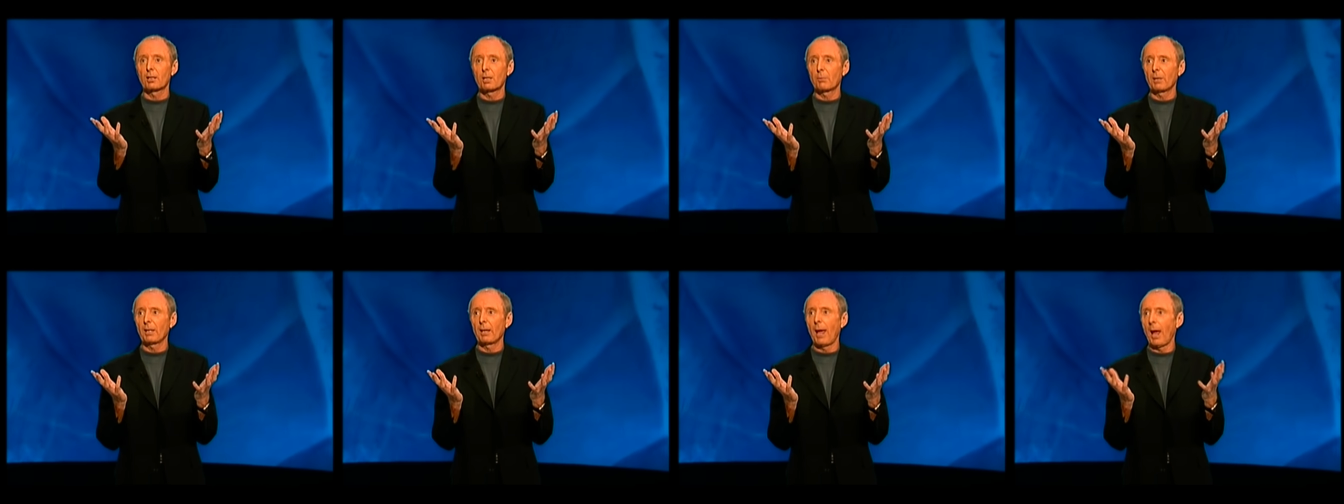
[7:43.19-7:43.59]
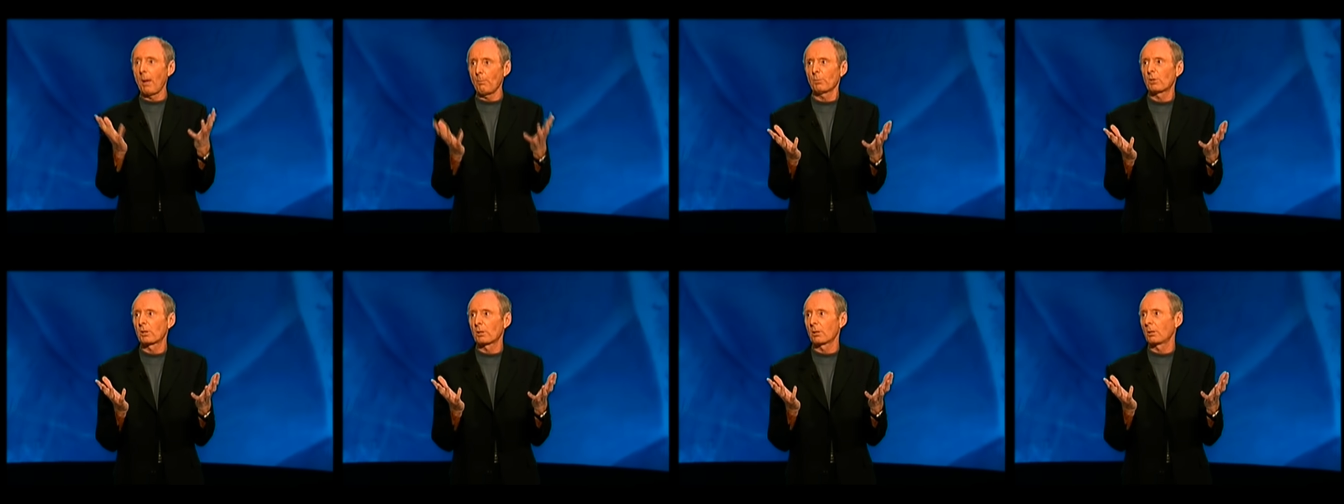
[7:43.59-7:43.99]
something
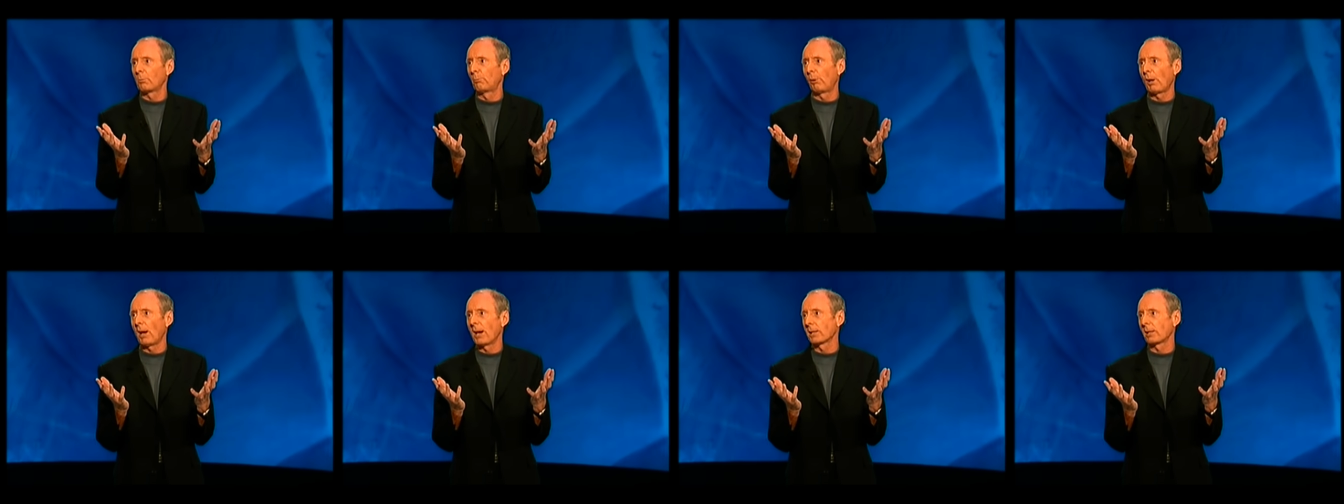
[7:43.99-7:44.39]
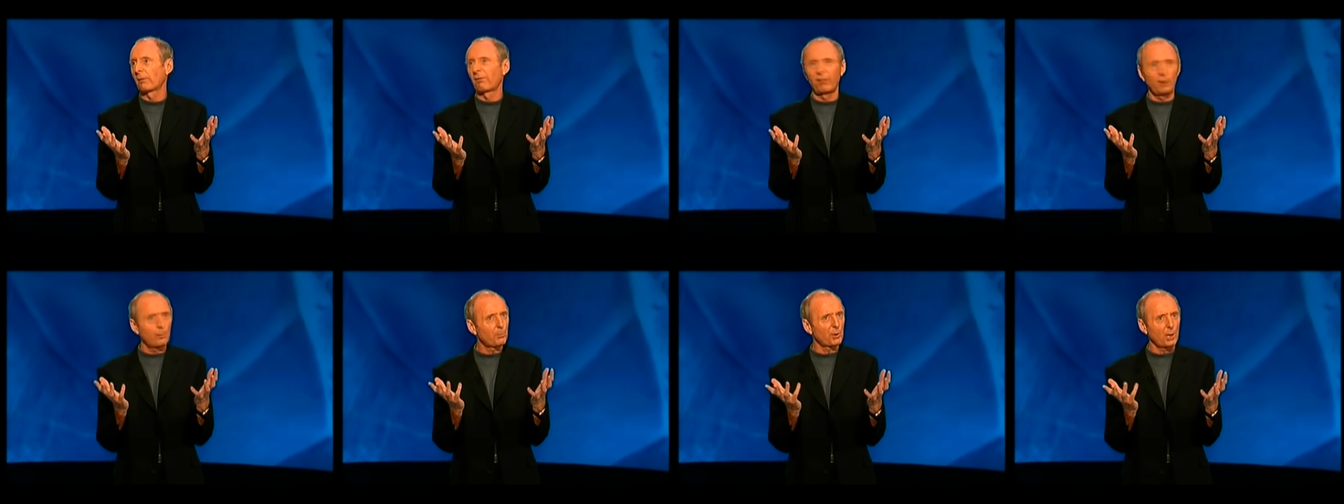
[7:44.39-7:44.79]
happens to the brain,
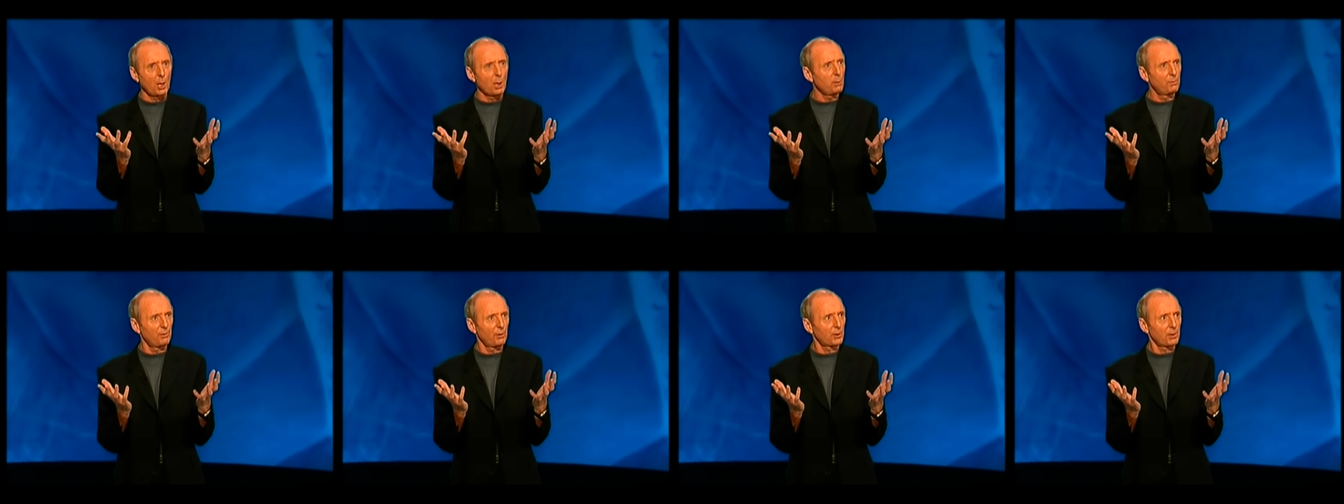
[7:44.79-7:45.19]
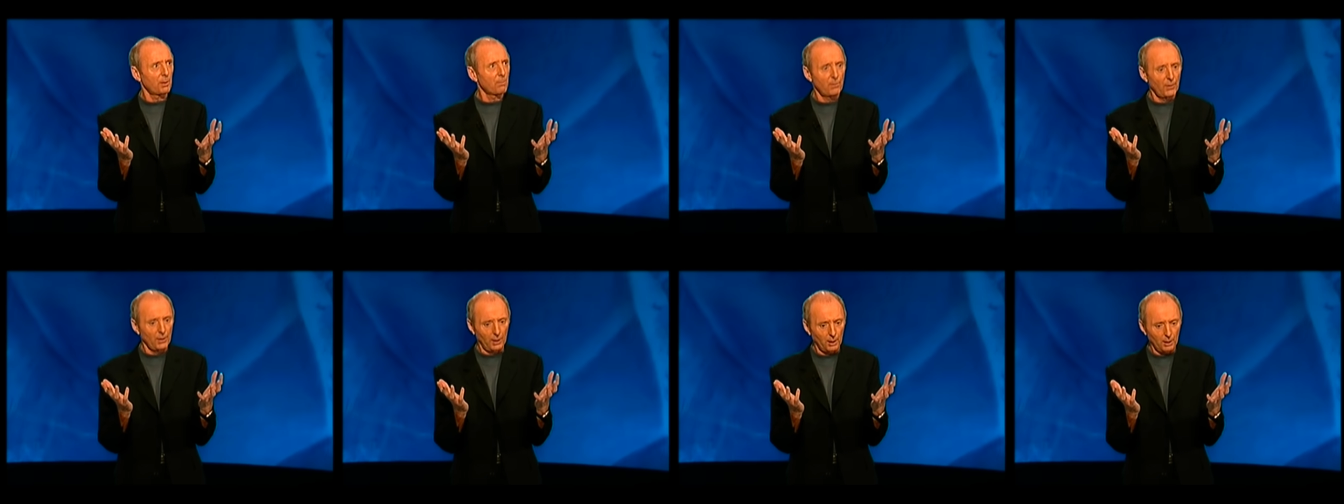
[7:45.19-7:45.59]
it flips over or
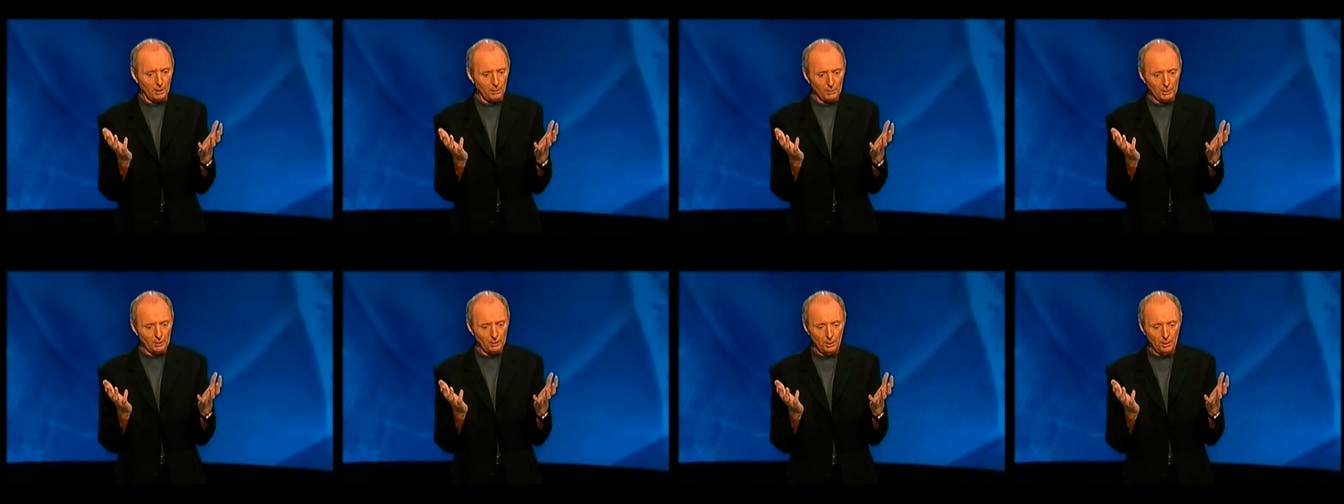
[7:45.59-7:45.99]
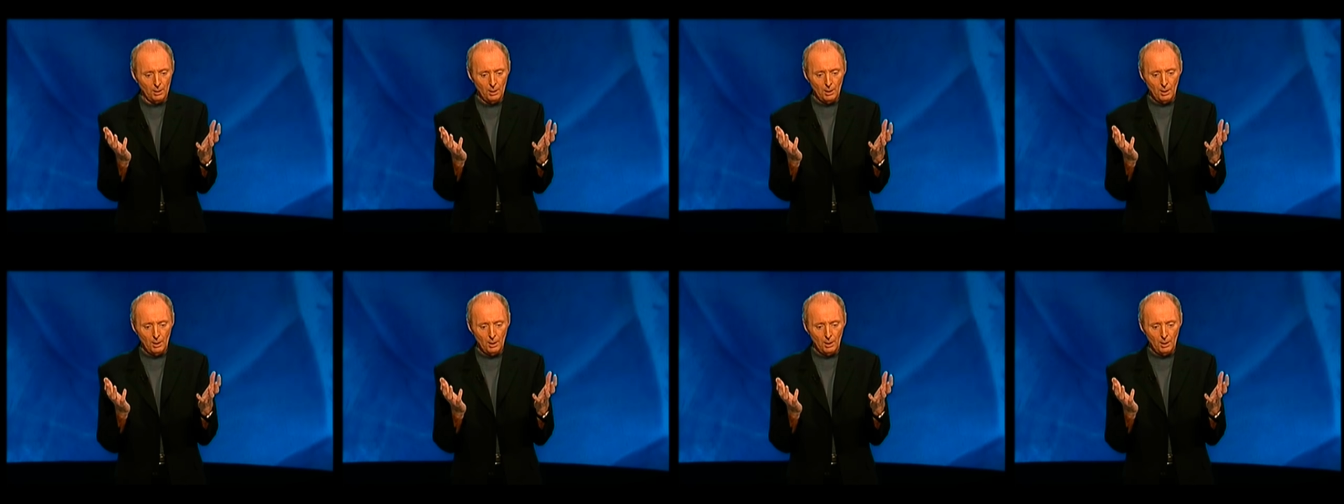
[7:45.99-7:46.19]
something. I mean,